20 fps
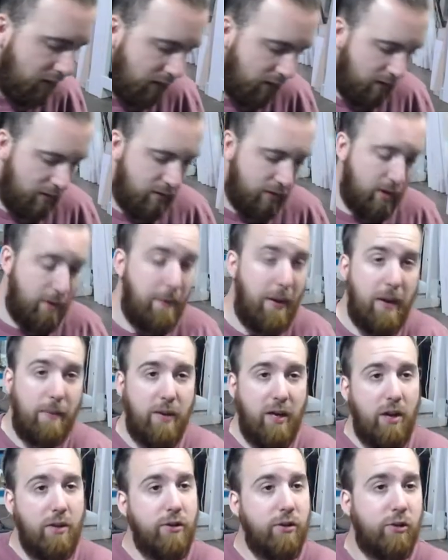there may
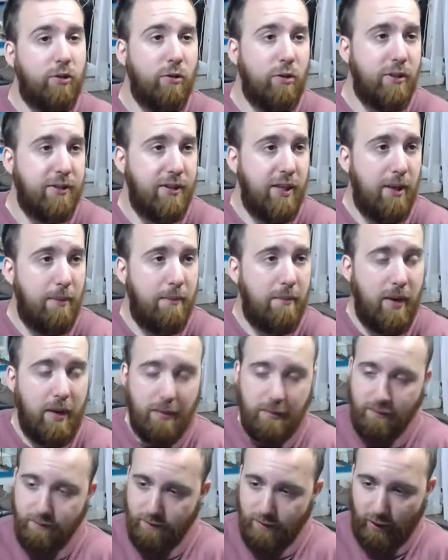be other swords that may
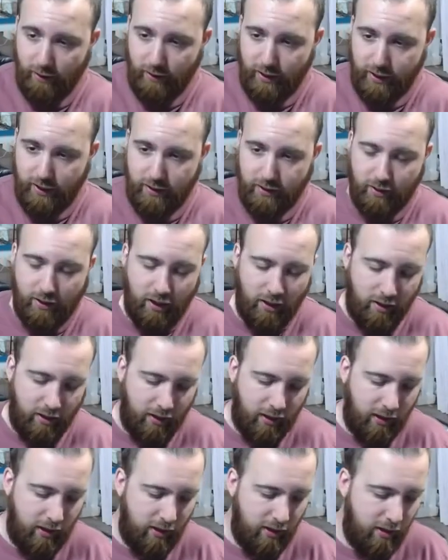vary in uh,
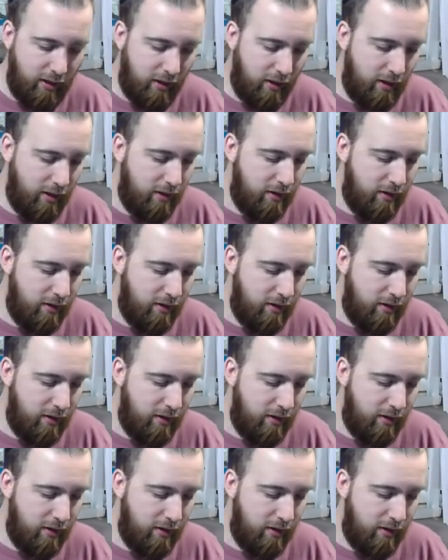in uh,